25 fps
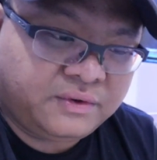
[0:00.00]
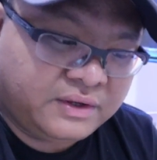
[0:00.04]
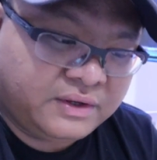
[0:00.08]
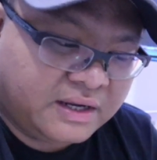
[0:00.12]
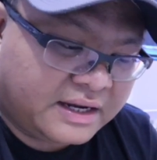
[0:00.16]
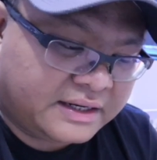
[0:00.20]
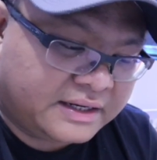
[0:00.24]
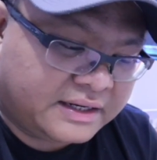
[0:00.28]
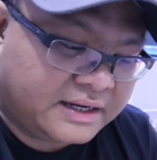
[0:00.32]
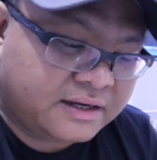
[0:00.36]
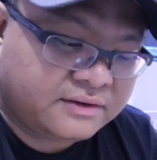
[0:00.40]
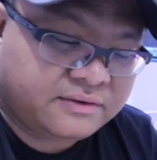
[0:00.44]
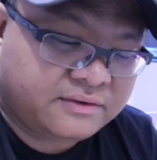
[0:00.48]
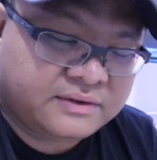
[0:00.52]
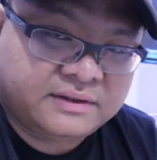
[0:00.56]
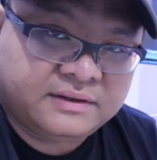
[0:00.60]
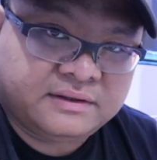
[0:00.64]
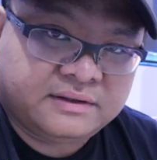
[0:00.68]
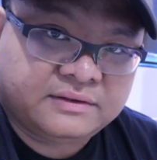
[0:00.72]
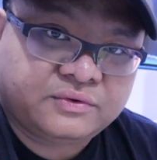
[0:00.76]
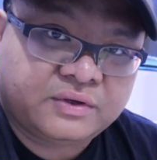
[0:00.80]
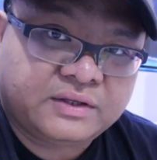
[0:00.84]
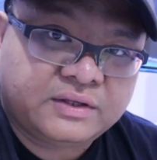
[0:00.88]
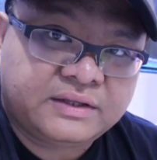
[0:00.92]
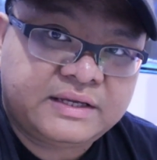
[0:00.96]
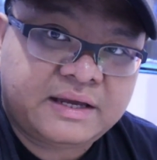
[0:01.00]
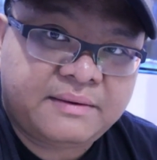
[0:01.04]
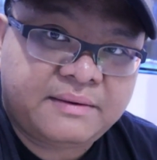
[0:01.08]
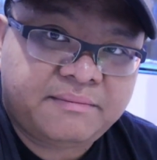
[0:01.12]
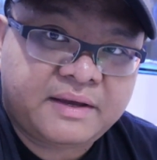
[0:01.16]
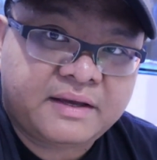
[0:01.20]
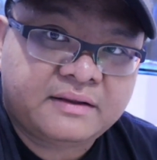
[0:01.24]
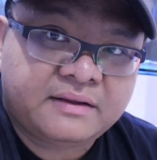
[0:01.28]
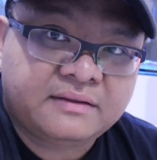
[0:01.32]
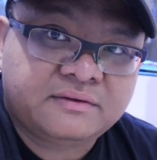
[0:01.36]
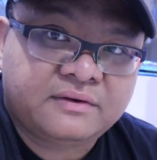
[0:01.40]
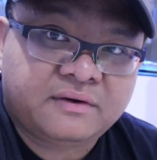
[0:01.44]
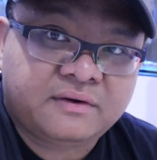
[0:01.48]
I get 20
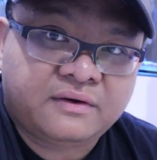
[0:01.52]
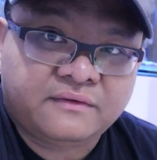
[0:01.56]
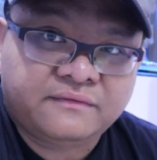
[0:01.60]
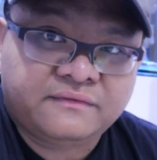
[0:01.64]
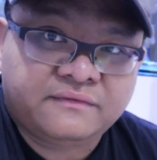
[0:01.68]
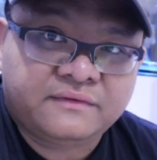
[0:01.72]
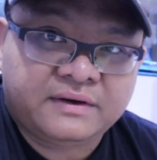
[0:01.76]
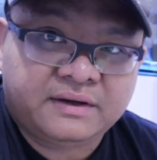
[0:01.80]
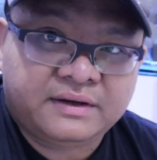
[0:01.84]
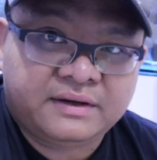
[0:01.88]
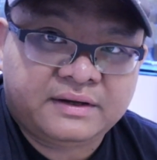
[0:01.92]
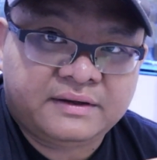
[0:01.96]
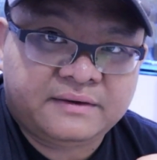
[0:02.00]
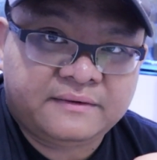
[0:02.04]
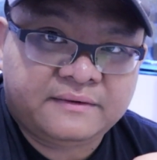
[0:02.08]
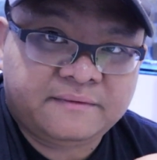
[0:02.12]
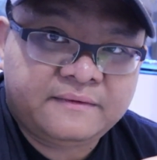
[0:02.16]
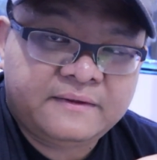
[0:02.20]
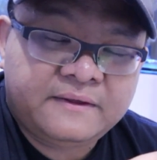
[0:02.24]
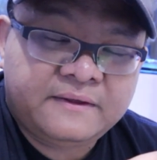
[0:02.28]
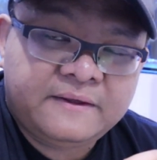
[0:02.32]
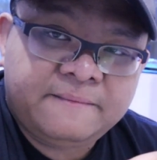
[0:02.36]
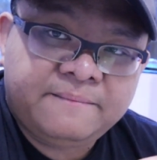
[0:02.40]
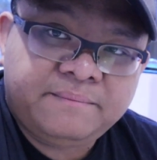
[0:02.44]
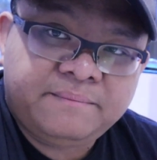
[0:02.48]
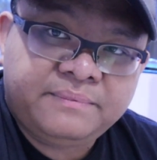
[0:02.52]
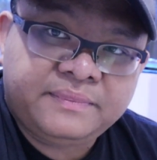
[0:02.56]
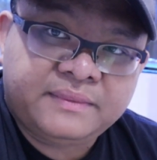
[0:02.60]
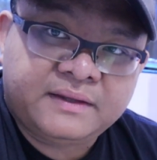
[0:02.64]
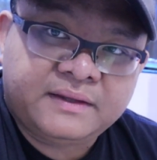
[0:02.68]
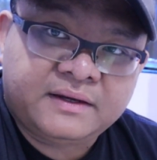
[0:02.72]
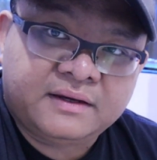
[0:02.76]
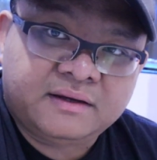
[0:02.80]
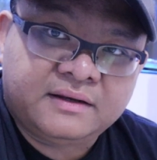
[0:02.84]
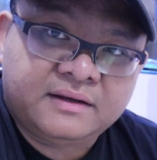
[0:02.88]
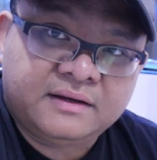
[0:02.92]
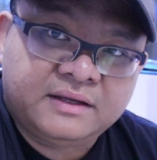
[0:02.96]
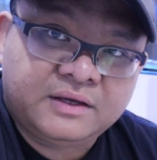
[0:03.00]
ml of
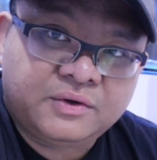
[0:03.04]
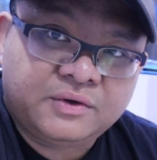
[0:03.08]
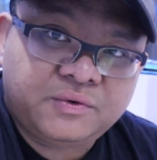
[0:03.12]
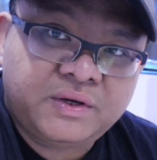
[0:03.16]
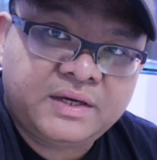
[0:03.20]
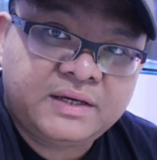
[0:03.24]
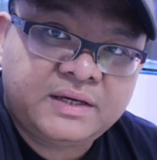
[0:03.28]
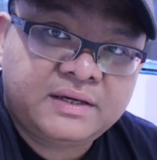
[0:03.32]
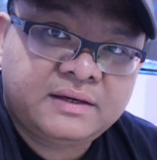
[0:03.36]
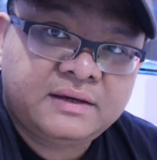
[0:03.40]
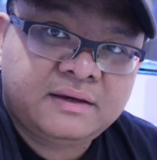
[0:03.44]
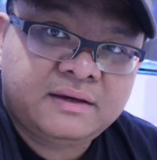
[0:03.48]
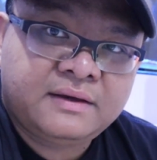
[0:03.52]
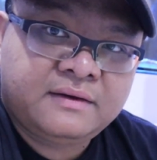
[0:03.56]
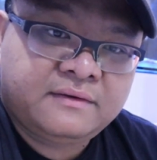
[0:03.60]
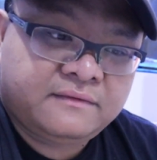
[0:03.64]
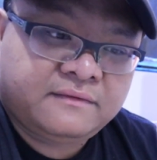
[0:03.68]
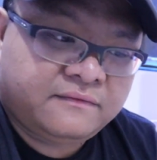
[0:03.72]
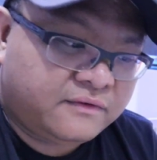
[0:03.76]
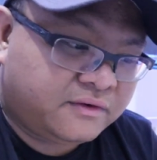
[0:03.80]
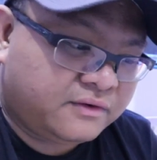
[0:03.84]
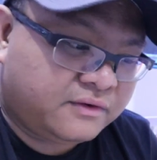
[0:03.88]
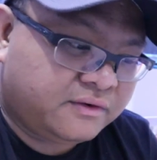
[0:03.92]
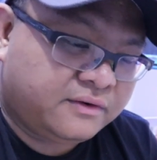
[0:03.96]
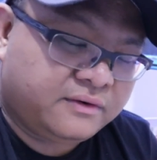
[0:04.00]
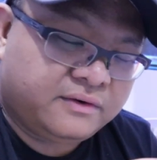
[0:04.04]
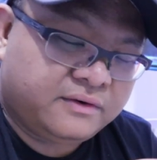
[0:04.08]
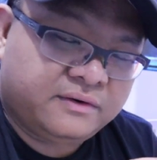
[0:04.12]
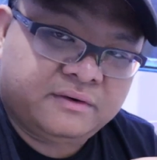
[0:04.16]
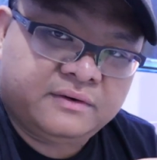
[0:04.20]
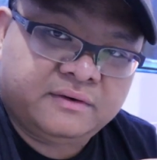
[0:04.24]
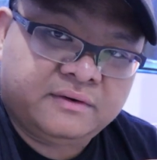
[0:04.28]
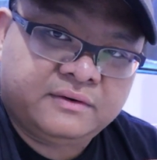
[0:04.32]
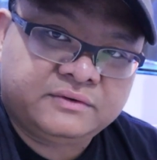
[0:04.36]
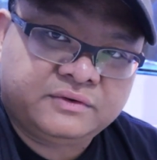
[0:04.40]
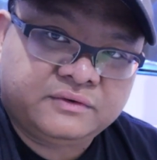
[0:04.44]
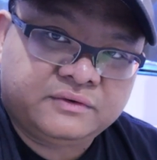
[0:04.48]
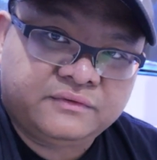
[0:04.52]
liquid
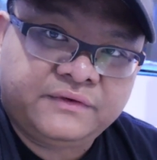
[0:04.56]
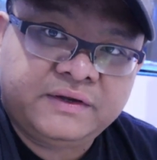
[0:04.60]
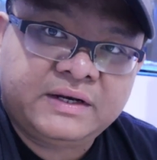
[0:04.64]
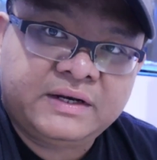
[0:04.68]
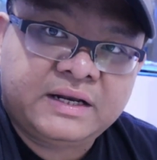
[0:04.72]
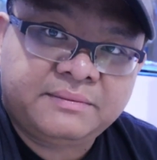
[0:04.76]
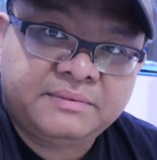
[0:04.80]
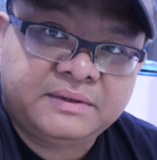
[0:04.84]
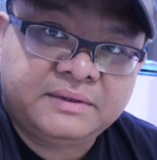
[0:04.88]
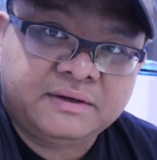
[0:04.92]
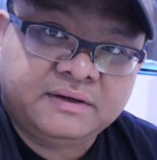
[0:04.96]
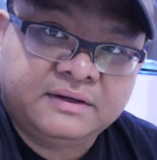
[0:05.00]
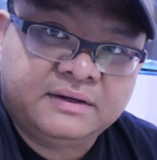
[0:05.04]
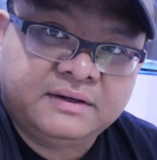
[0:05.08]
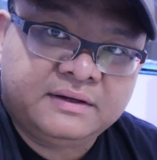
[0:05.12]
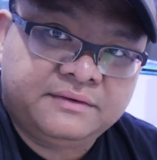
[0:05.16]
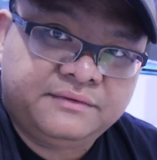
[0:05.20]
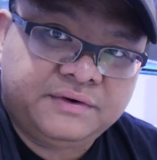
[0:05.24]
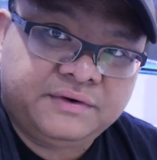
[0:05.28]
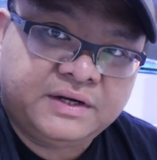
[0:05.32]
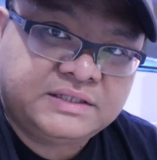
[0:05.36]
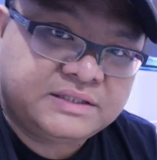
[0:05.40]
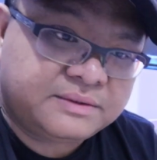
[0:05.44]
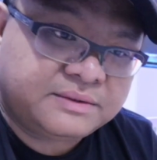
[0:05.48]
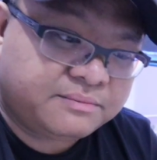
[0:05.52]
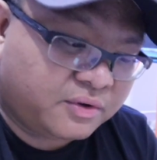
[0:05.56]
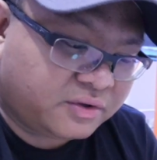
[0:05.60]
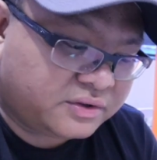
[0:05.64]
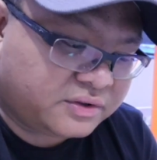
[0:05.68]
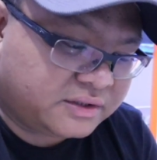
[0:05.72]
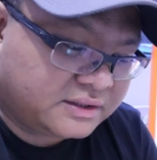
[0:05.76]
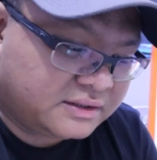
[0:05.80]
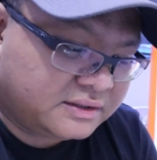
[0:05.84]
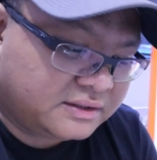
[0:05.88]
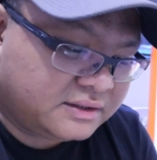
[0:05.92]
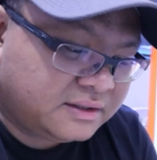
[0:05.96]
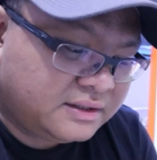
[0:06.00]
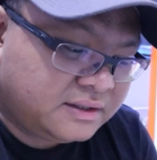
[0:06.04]
to fill up the reagent
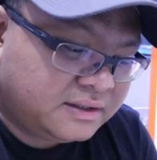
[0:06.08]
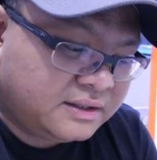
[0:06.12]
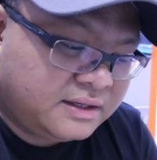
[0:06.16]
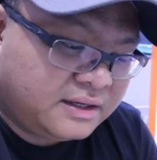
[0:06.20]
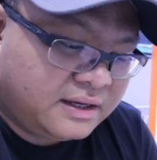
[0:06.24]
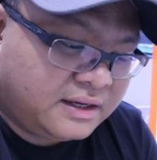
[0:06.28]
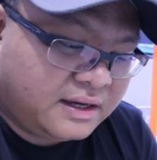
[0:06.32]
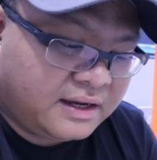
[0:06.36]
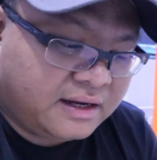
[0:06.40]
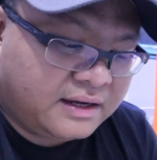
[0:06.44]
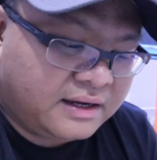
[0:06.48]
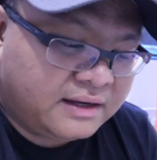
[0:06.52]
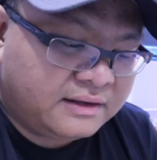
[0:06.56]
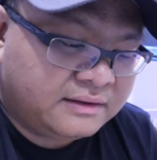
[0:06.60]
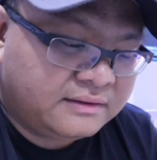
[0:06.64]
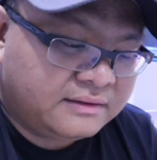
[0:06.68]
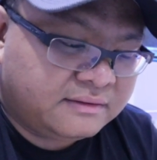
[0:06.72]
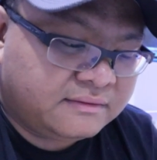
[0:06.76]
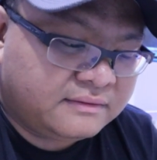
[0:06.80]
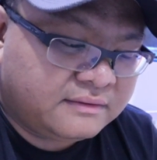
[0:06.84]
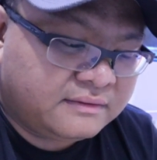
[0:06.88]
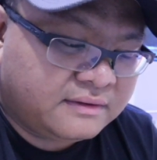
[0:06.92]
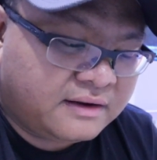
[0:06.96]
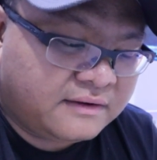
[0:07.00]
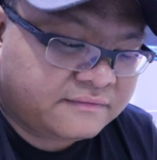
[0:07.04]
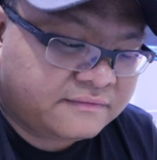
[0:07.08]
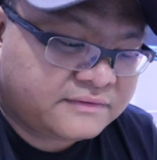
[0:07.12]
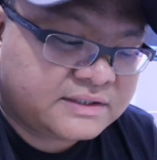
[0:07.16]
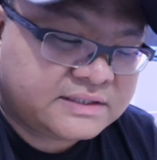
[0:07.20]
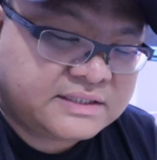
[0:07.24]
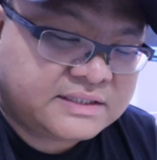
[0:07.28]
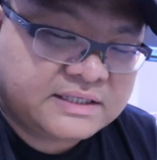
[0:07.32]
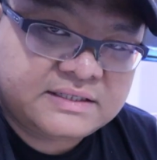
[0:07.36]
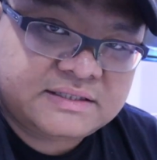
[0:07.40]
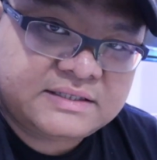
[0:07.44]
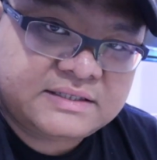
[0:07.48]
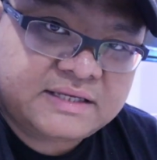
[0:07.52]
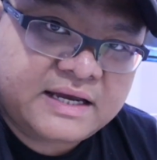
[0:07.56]
bottle, and after
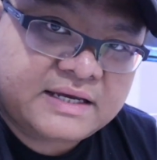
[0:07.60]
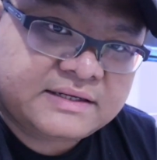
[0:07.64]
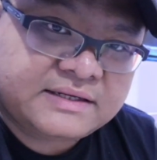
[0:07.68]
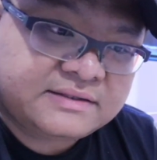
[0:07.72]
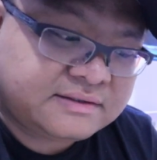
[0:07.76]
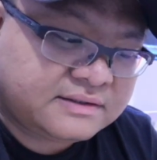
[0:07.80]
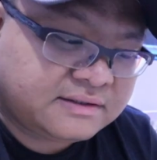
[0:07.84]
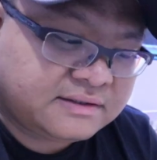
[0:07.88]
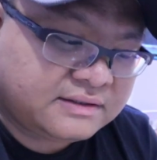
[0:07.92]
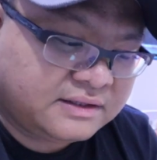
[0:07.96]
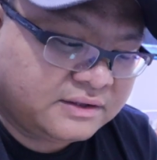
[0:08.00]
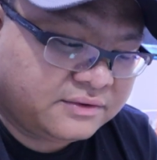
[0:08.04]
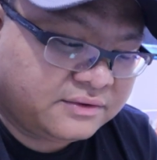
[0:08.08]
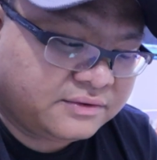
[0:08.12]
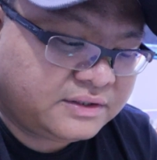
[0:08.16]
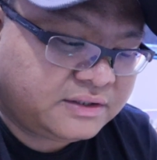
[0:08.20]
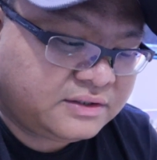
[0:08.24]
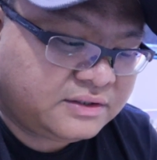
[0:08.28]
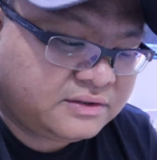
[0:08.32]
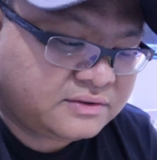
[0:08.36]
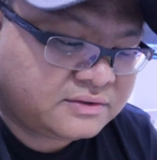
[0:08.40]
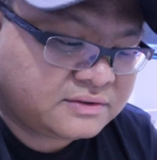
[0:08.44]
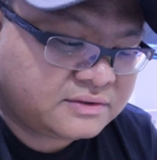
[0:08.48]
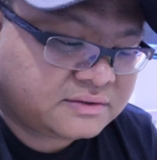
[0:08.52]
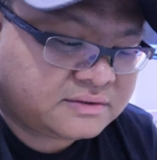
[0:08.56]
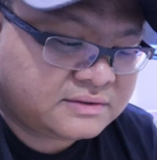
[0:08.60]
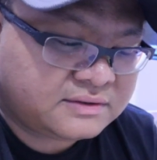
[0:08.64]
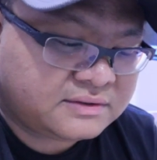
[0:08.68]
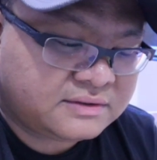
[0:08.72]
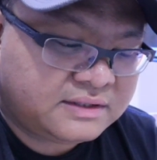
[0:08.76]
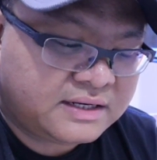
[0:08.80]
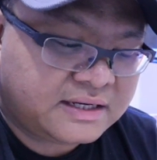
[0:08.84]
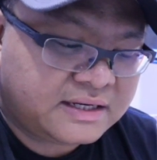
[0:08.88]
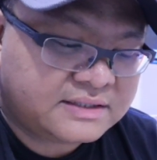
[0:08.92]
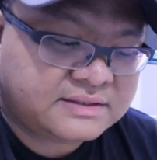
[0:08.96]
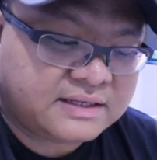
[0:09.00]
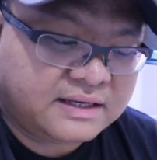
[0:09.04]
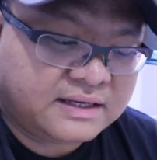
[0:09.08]
6 tests you only use
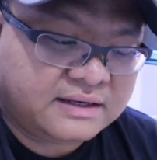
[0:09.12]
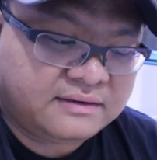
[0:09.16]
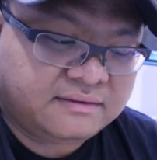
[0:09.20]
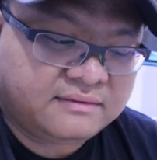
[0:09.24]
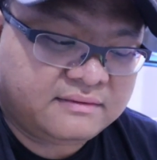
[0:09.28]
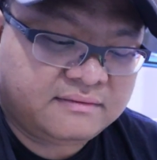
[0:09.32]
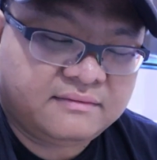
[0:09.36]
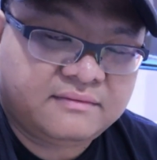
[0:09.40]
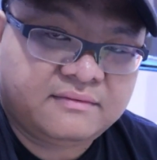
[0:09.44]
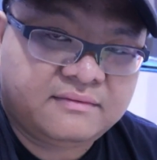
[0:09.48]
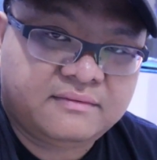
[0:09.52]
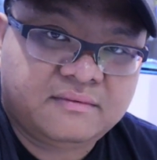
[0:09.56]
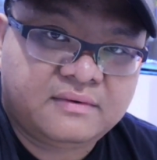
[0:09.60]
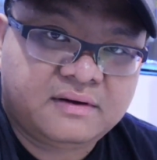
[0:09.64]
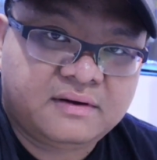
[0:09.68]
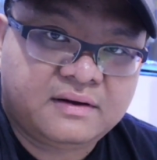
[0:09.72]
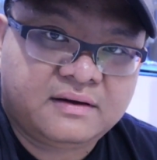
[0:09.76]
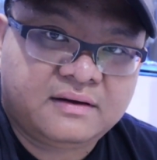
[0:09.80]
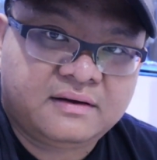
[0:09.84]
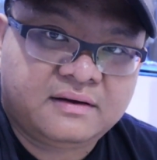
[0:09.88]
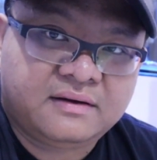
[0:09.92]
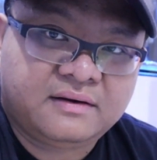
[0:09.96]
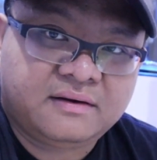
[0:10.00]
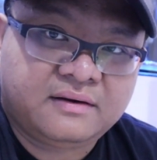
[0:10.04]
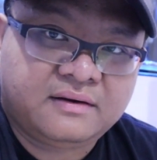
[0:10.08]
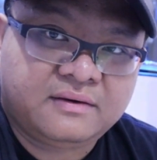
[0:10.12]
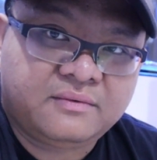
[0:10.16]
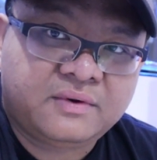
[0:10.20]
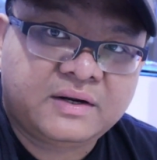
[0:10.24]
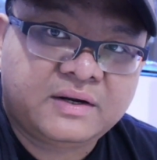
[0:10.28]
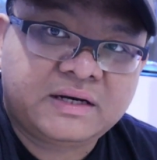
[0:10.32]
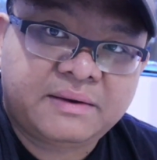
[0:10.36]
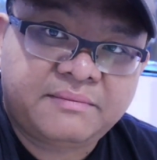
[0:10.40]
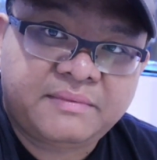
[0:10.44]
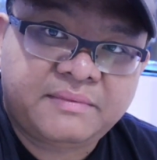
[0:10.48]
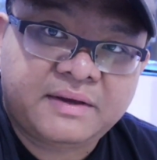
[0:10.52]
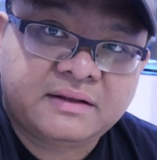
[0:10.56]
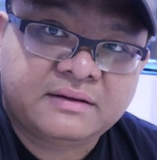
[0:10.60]
less than 1
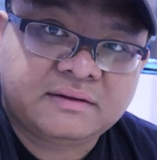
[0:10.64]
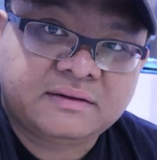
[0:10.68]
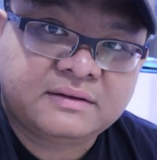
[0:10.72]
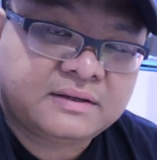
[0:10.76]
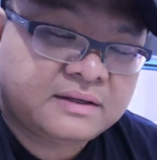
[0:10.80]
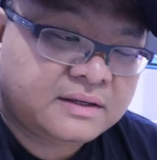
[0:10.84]
ml.